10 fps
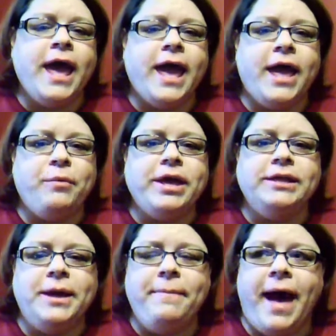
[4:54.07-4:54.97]
And we
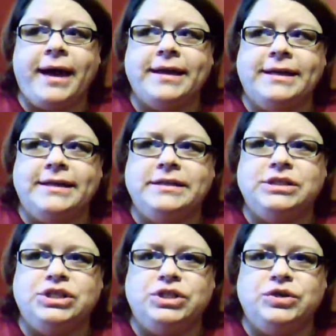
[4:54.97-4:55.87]
end up back
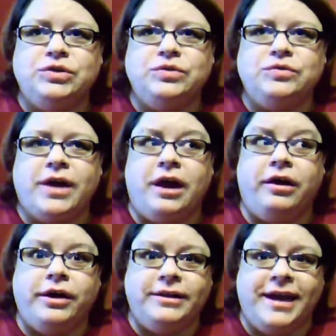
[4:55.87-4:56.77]
into the
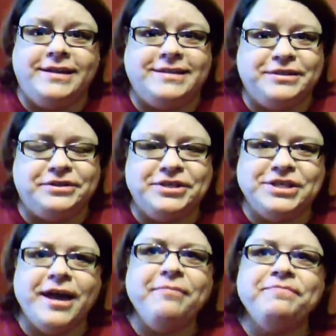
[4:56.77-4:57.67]
Hyundai
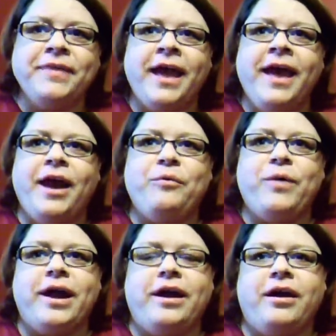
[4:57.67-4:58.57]
dealership.
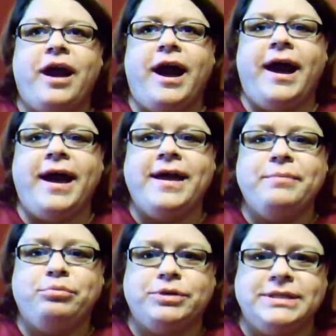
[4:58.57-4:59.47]
where
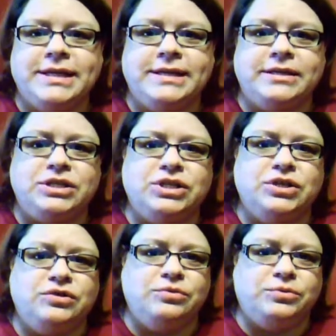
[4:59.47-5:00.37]
I proceeded
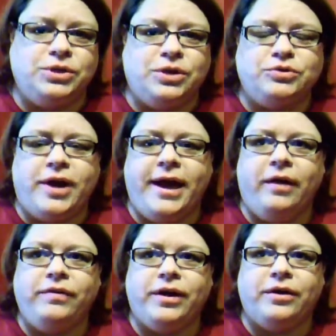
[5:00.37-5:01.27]
to, try
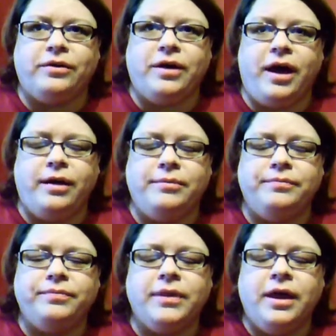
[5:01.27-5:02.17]
out
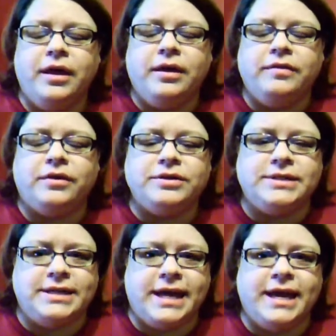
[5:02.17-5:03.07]
their
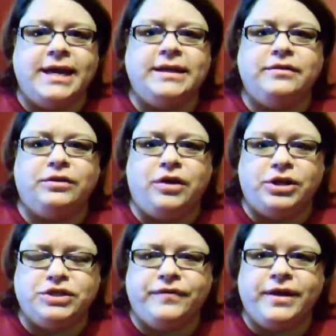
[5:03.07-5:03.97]
sedan and their larger